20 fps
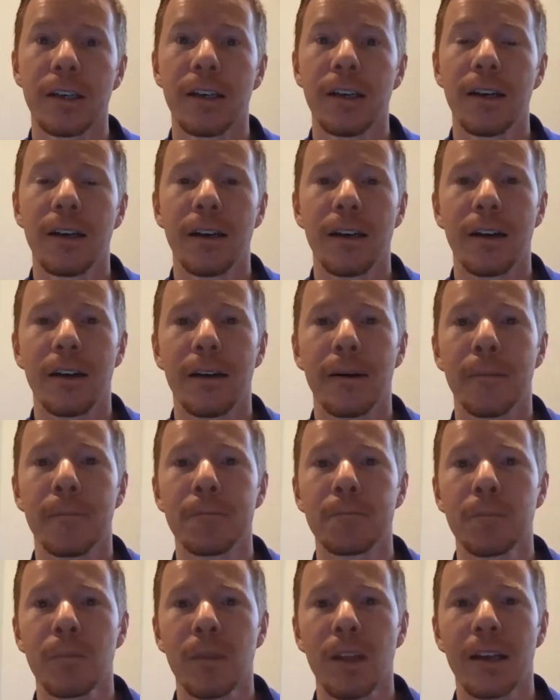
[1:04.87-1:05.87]

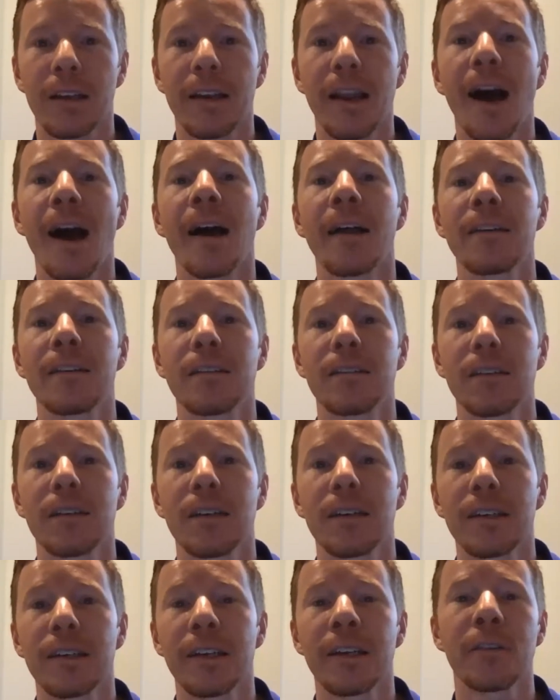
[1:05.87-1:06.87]
um, and not
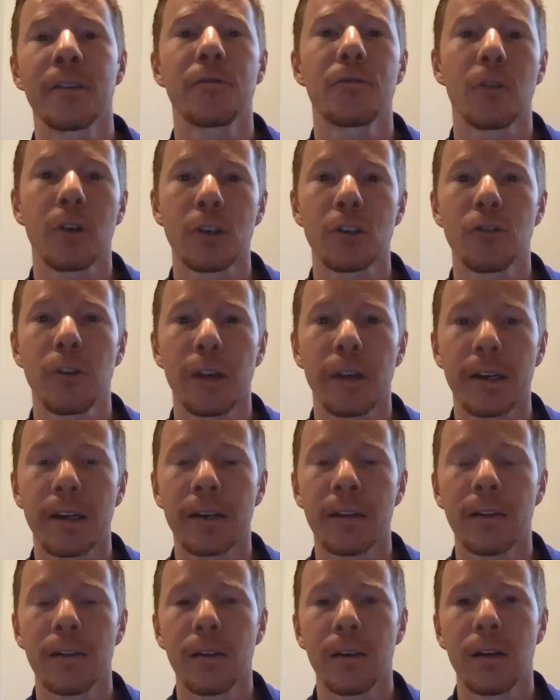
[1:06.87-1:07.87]
uh, getting
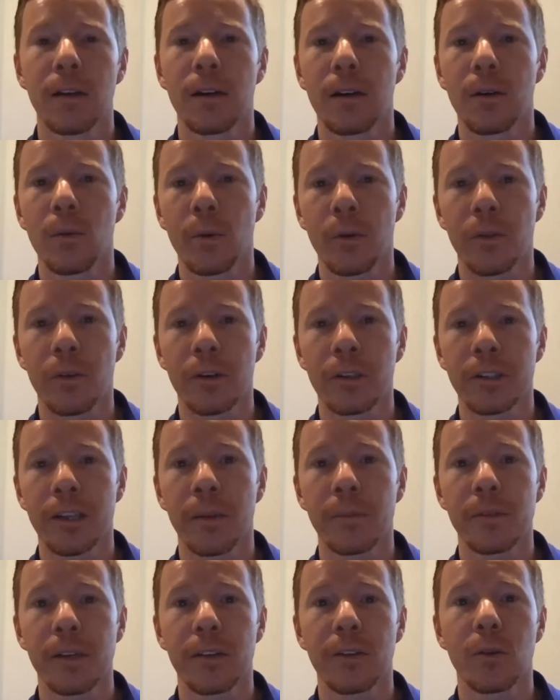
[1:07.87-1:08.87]
frustrated Uh, with their
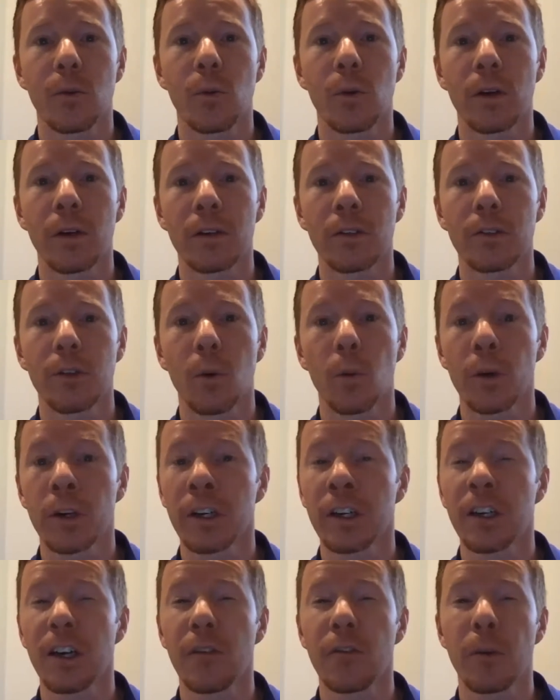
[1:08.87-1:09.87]
attempts at the work. So we're
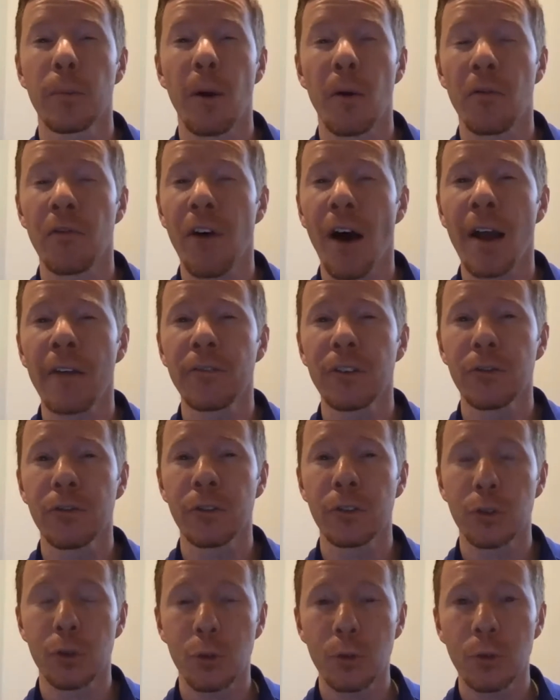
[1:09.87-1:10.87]
going to cover about five
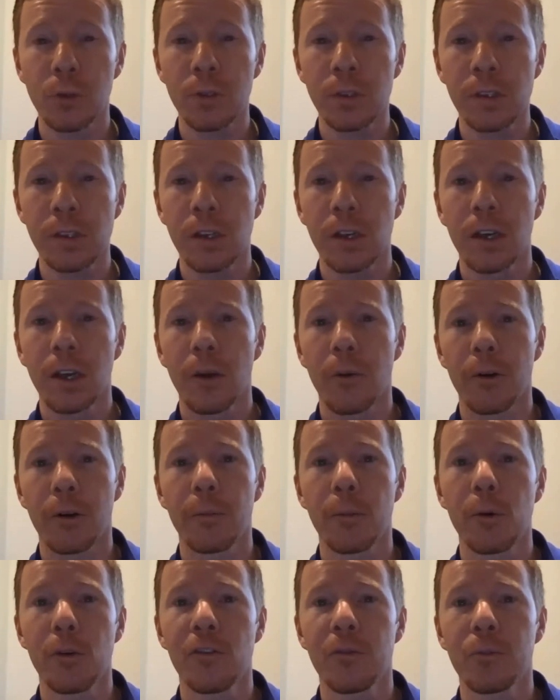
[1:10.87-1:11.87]
different tools. We're
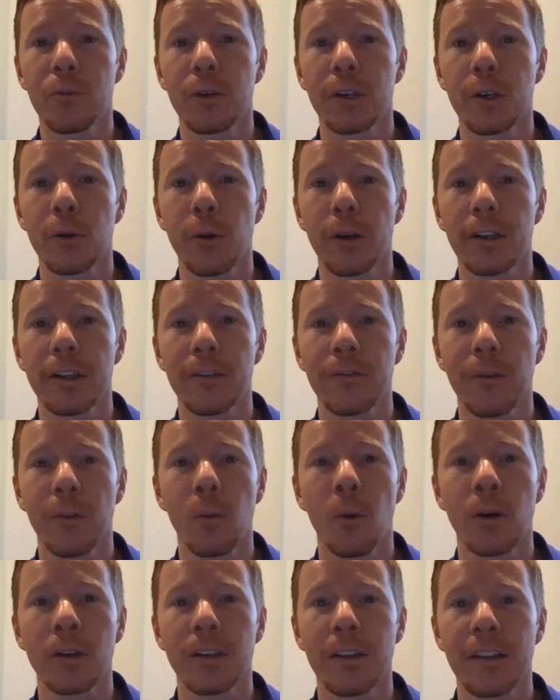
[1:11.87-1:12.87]
going to move pretty quickly from
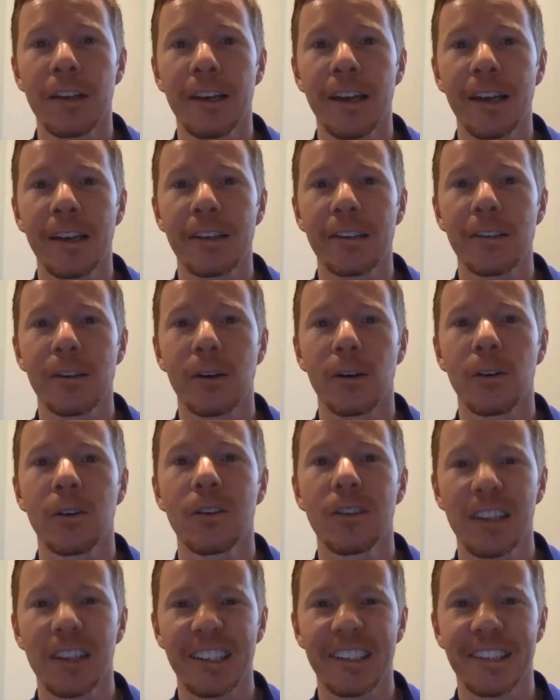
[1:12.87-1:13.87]
one to the next, so
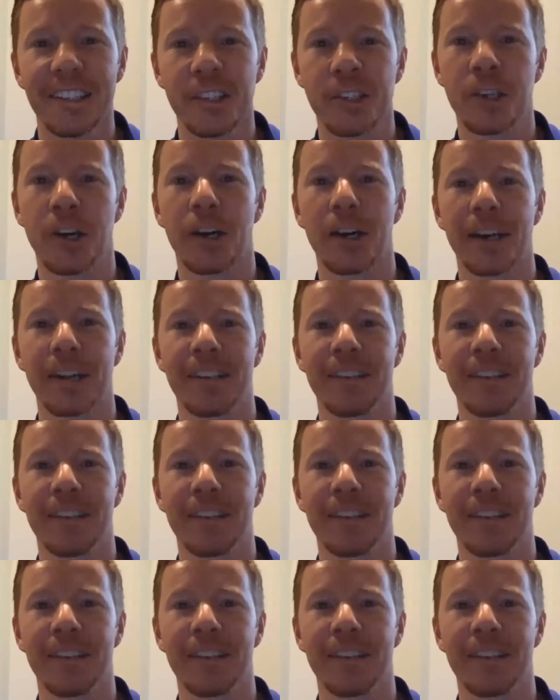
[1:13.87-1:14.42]
let's get started.